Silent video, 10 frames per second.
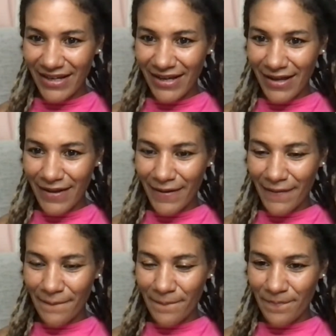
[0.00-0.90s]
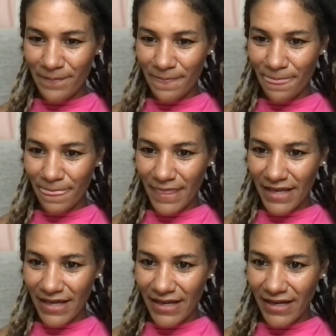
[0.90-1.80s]
um
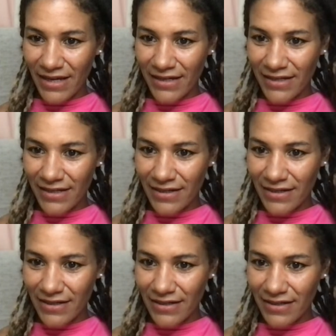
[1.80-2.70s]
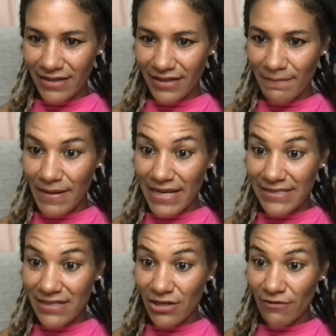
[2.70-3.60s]
andy
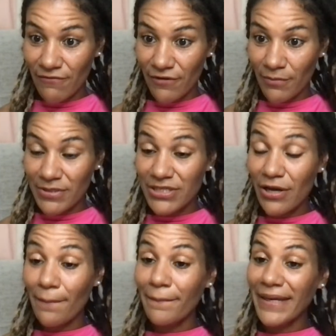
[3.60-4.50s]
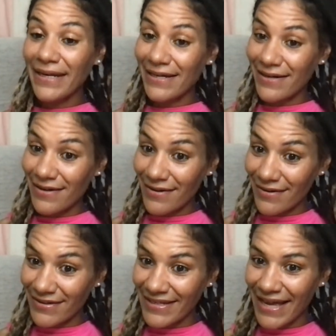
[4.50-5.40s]
blessed love from
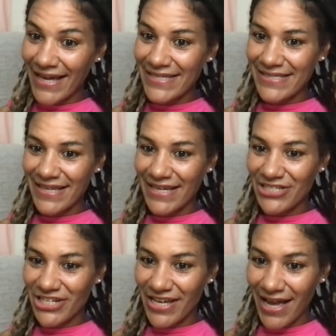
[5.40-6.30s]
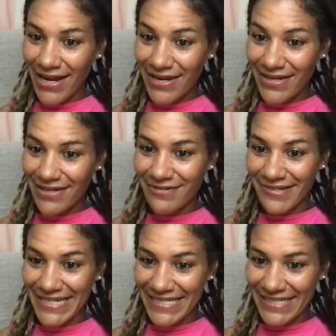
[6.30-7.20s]
dominica nice aj andy
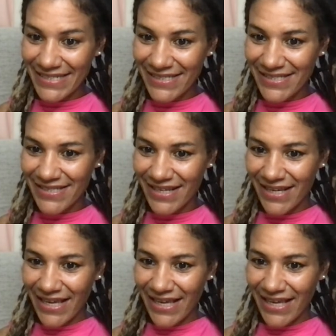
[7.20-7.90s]
greetings